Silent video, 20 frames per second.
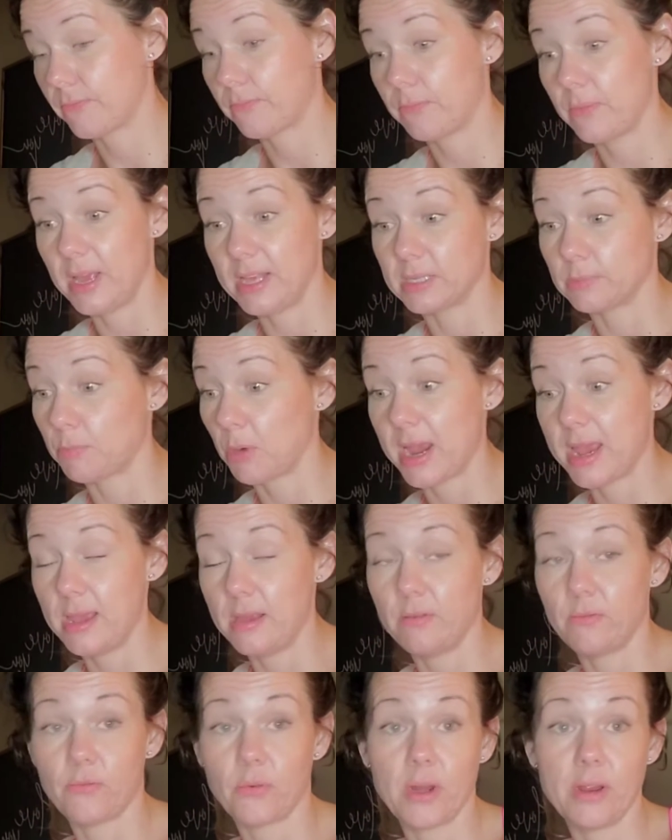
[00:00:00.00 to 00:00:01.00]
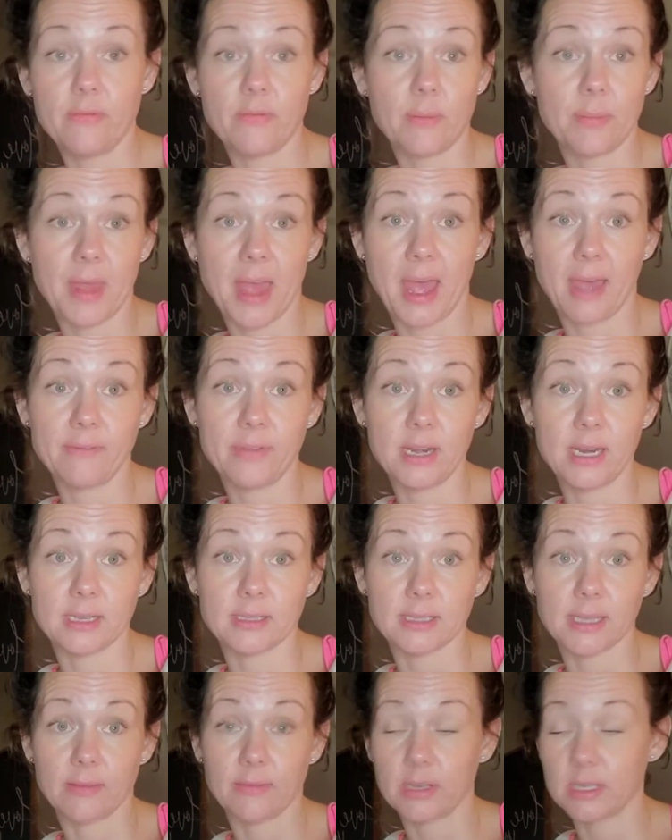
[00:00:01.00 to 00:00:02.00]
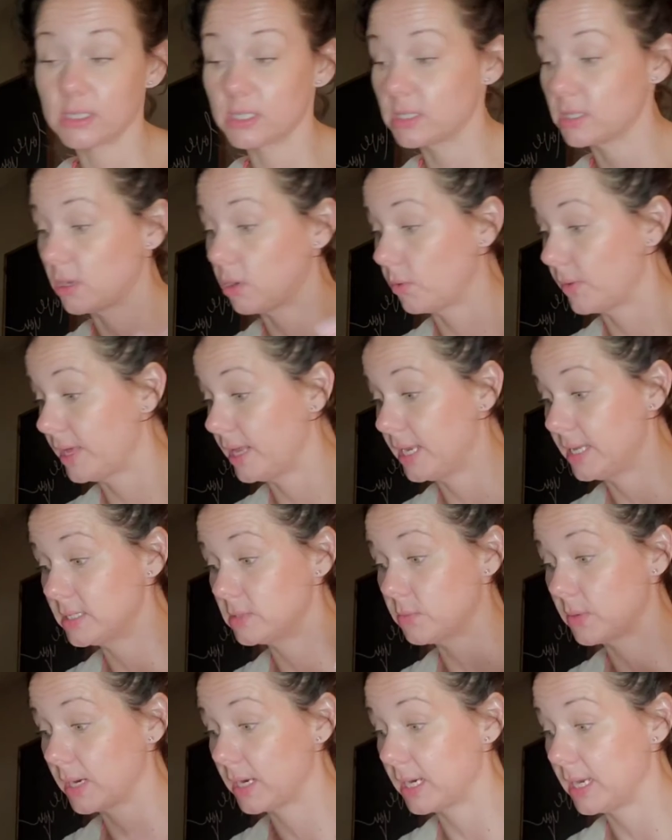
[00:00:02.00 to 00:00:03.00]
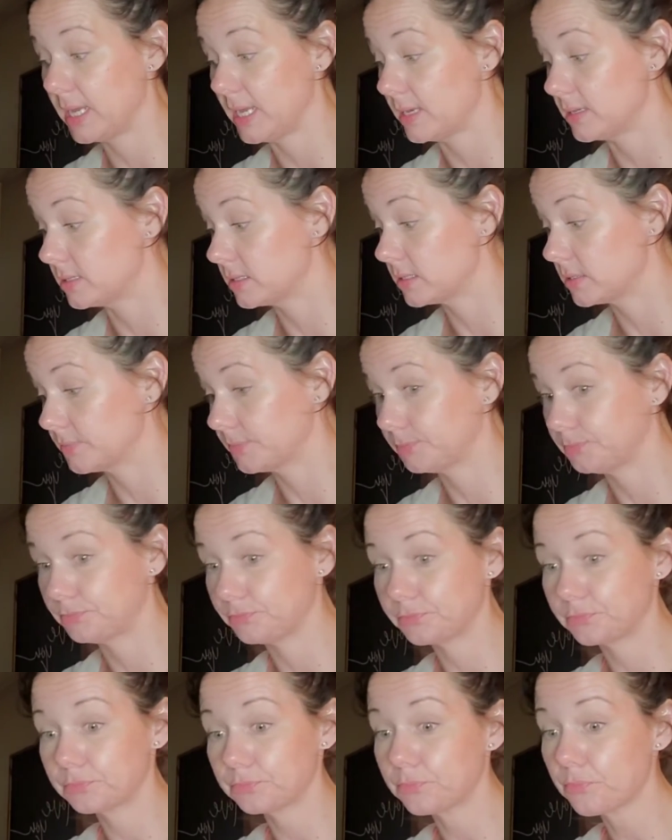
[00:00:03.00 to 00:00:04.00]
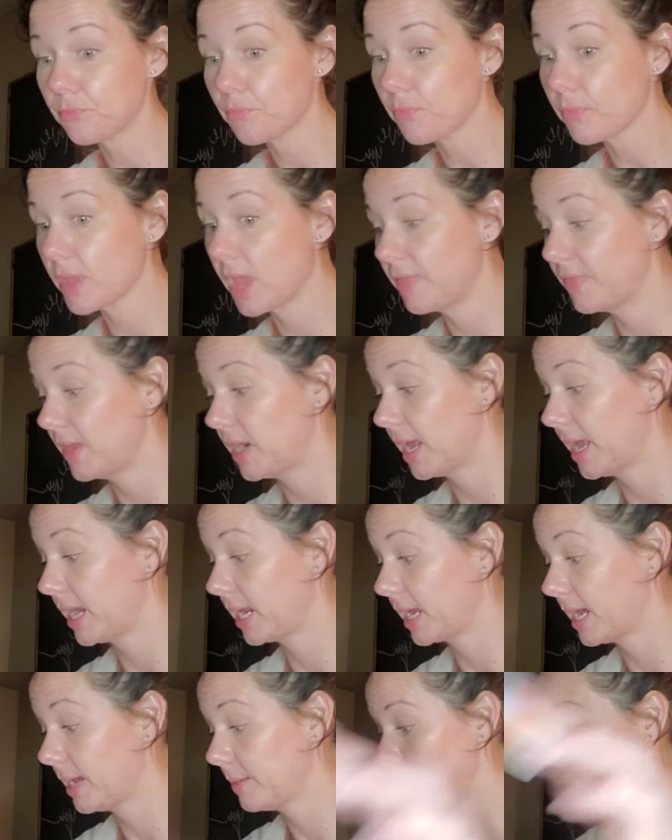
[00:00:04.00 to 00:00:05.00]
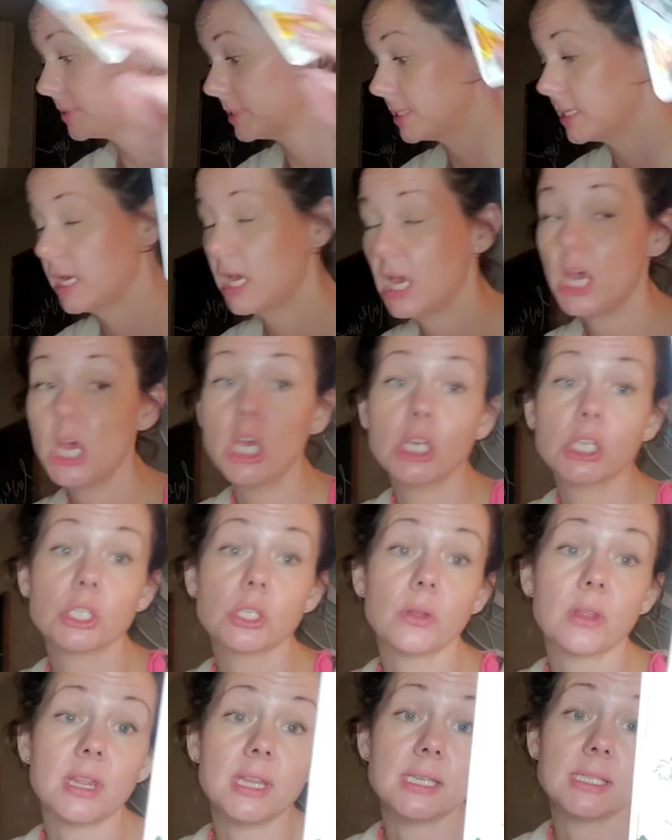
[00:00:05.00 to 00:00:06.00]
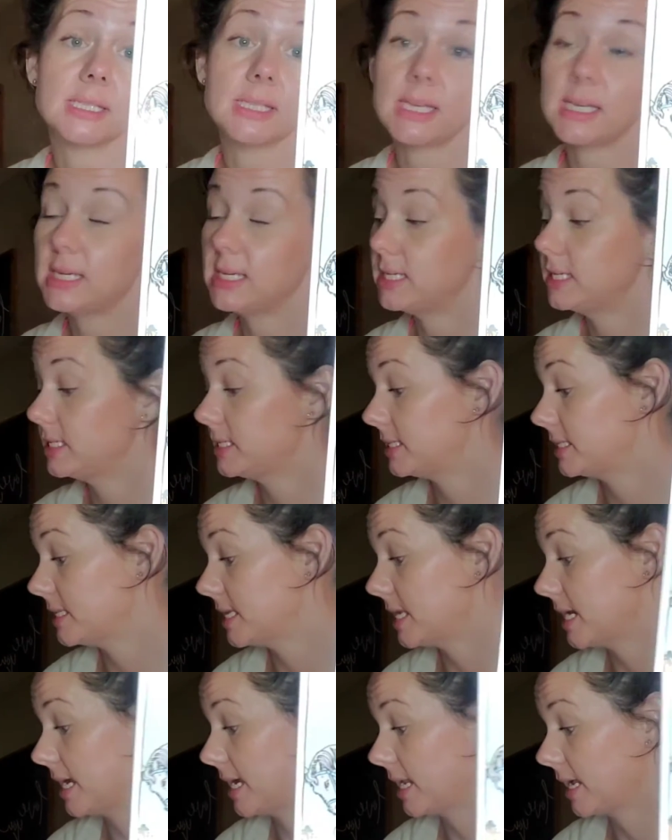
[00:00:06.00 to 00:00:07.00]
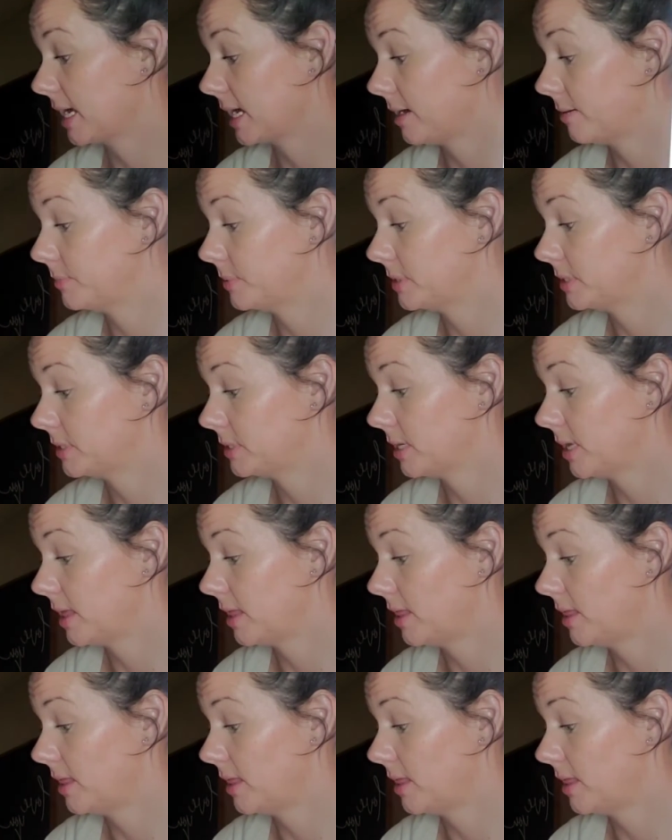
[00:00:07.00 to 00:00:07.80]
It's breaking free from the heaviness of it. So it is what it is. The Knight of Cups. So this is the Knight of Cups.